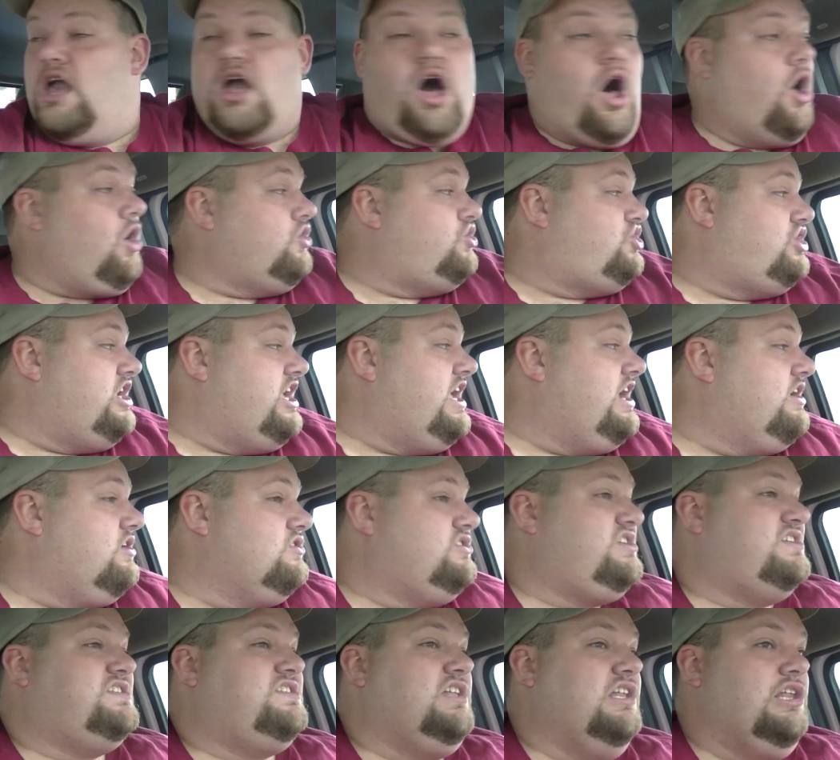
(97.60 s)
all she
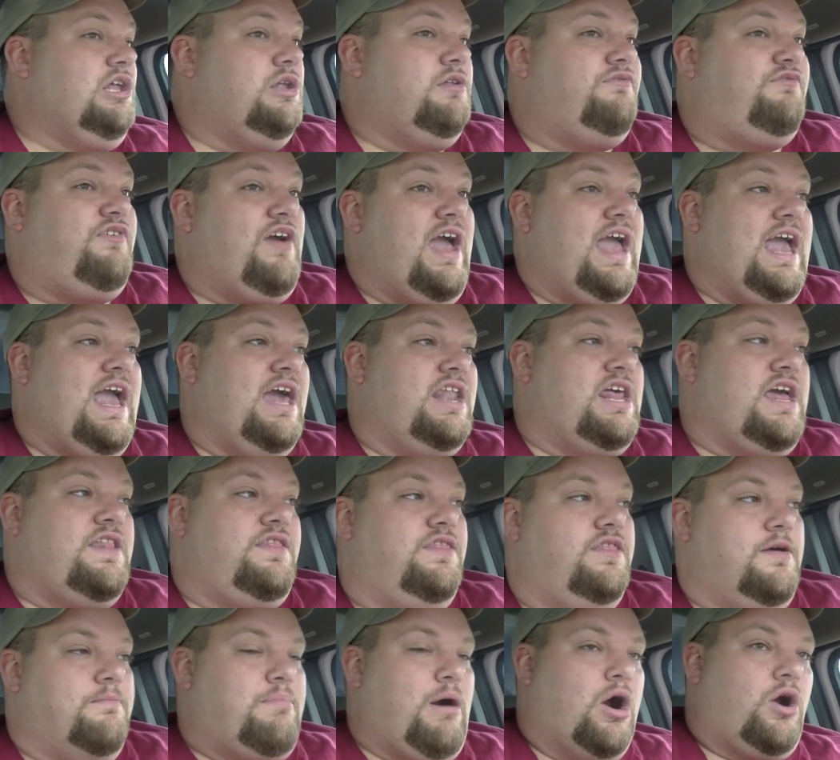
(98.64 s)
hears is the little fan
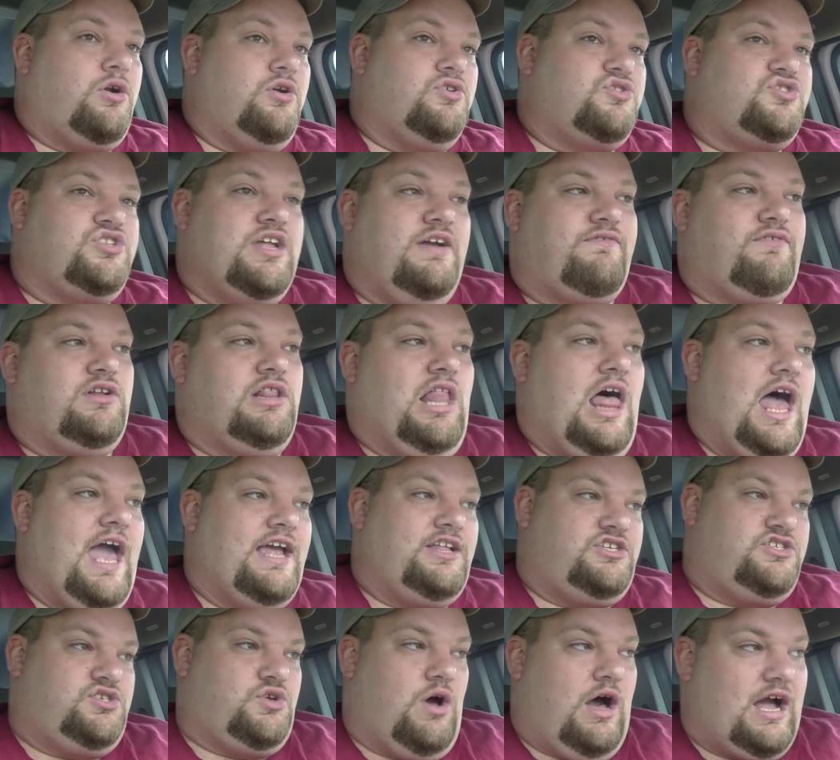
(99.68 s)
and the burners never
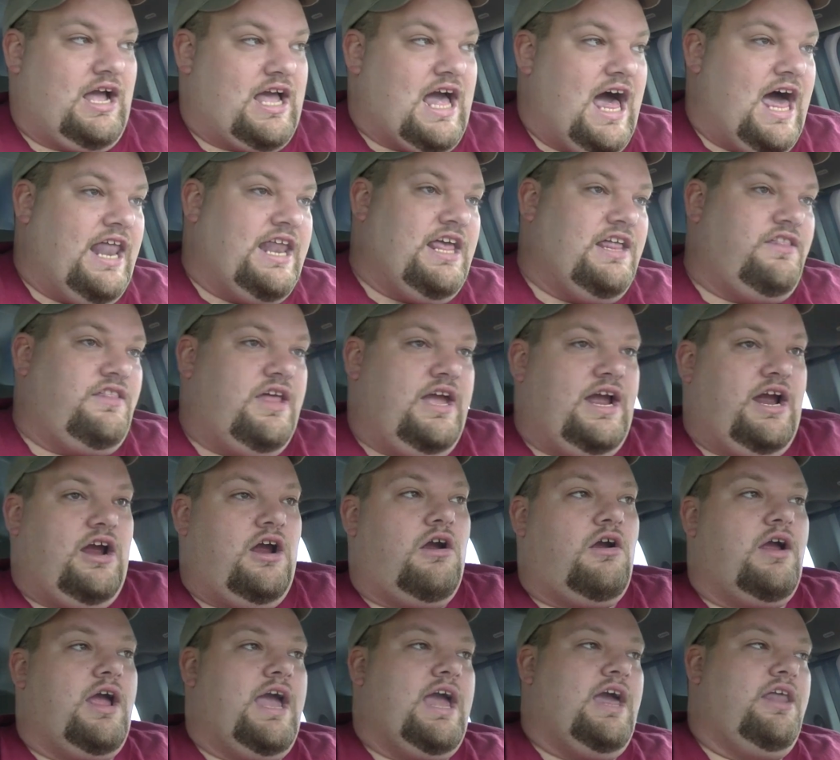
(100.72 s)
light. So I got in
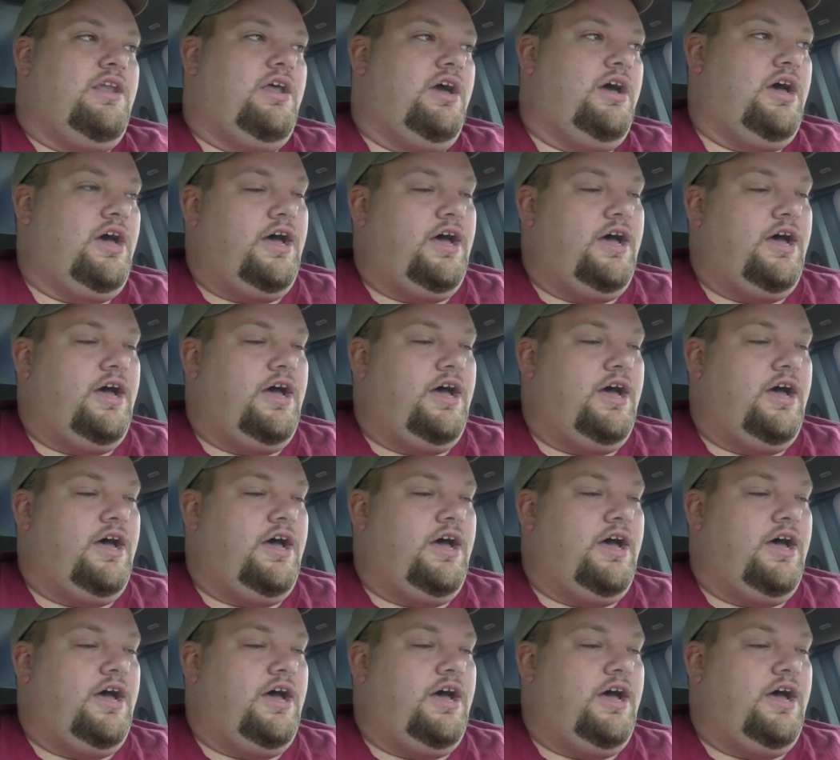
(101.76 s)
there, and